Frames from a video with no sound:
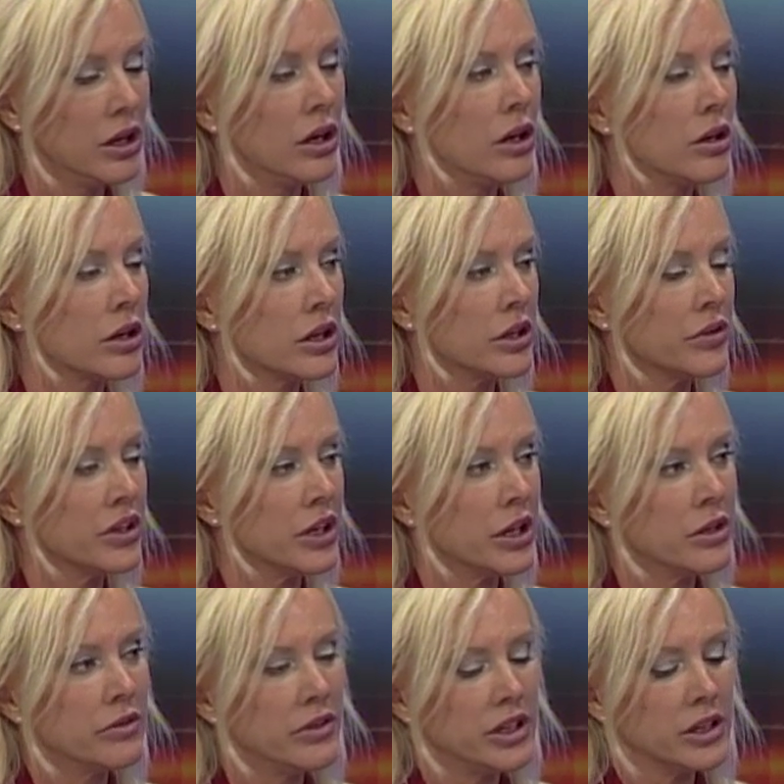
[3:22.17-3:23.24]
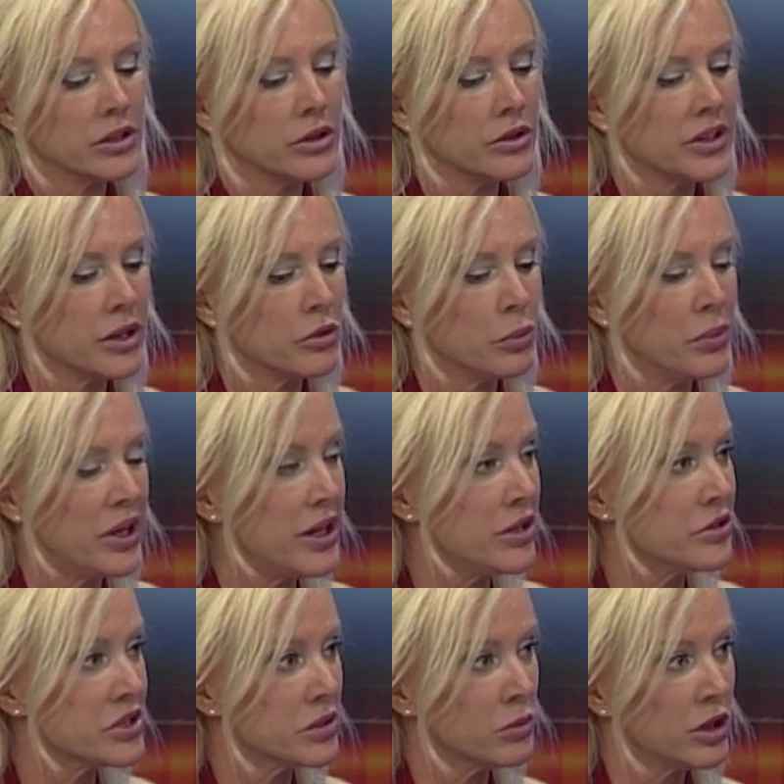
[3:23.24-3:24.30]
or on the other vehicle, that will pay
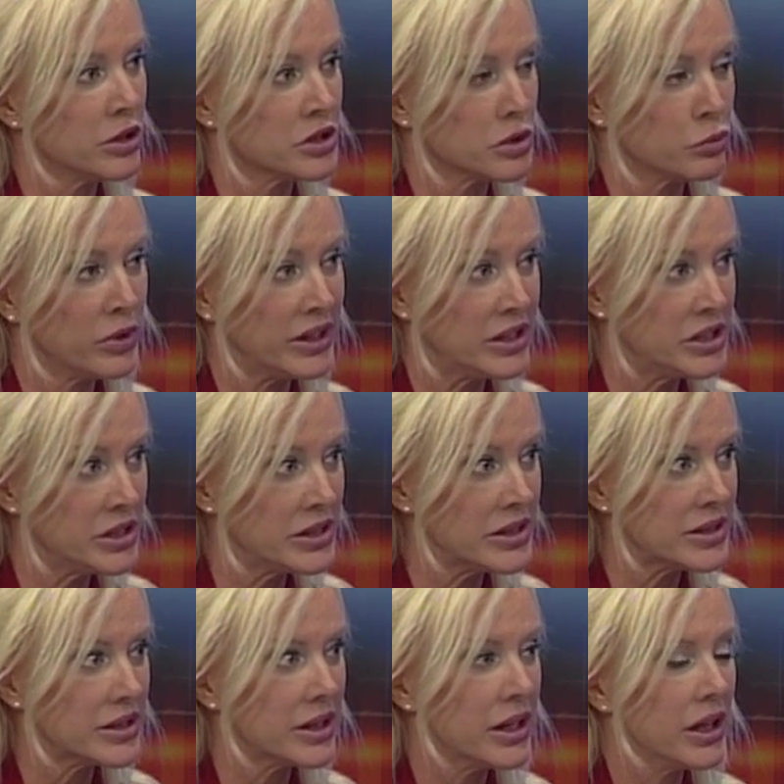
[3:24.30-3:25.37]
you some lost wages.